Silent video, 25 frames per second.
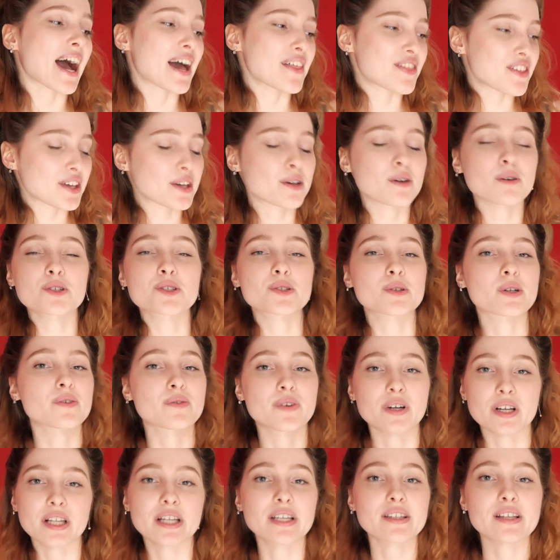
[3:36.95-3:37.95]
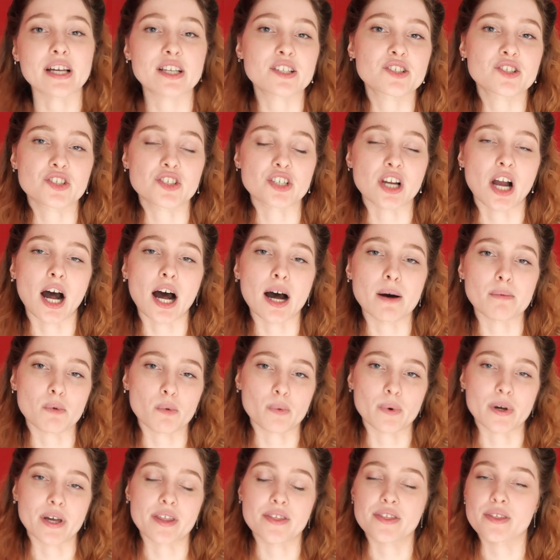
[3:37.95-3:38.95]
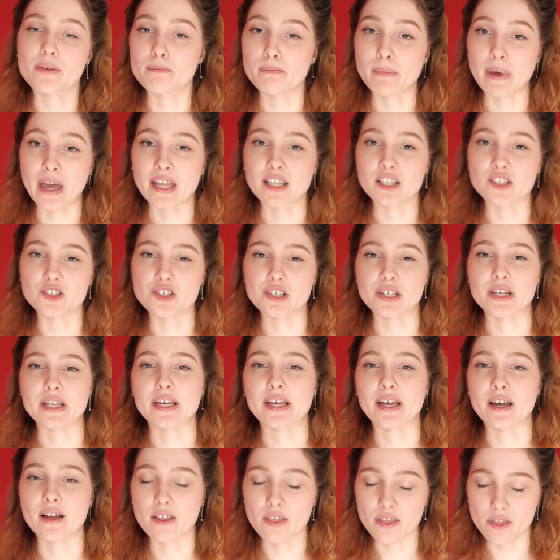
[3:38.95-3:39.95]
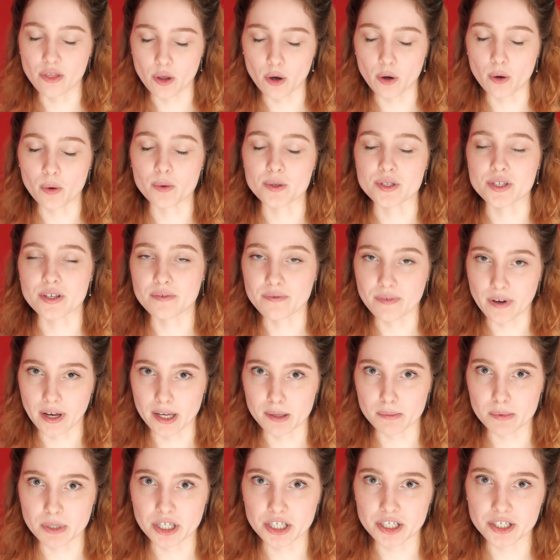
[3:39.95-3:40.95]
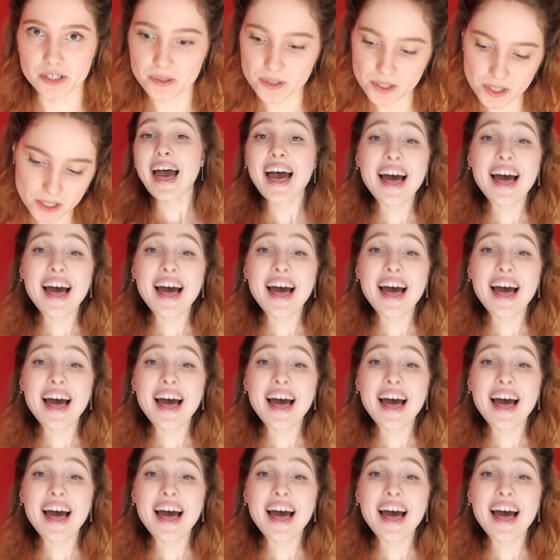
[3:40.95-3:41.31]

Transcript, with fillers: I think it'll do a really nice job with managing those fibers.